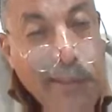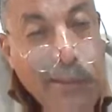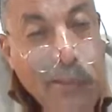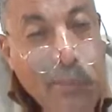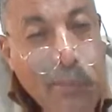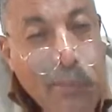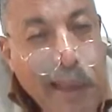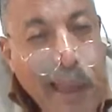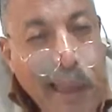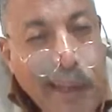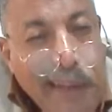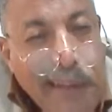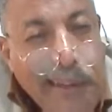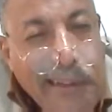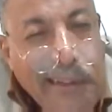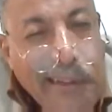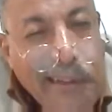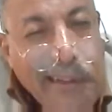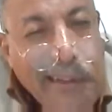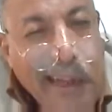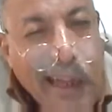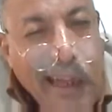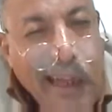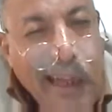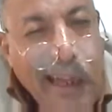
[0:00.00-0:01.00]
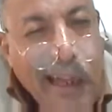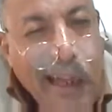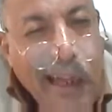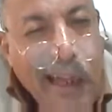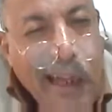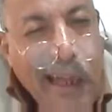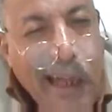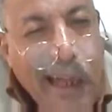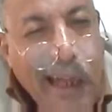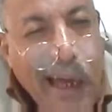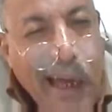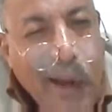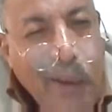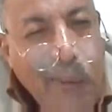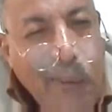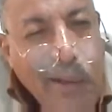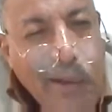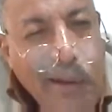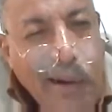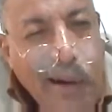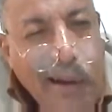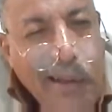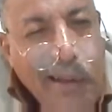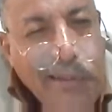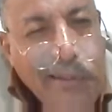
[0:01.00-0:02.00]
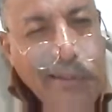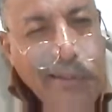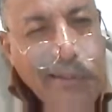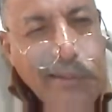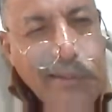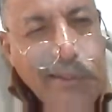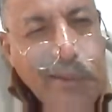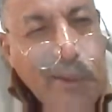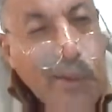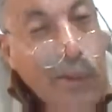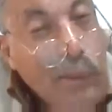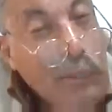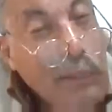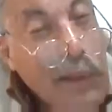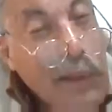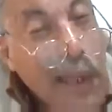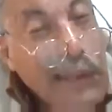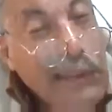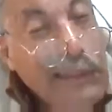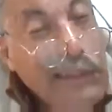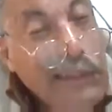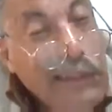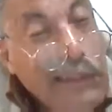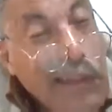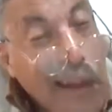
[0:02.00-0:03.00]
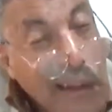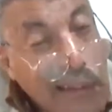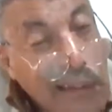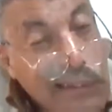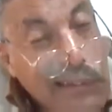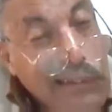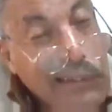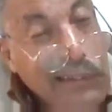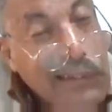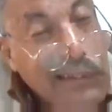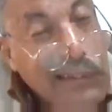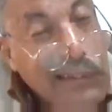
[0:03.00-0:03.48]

has blinded our eyes or blinded us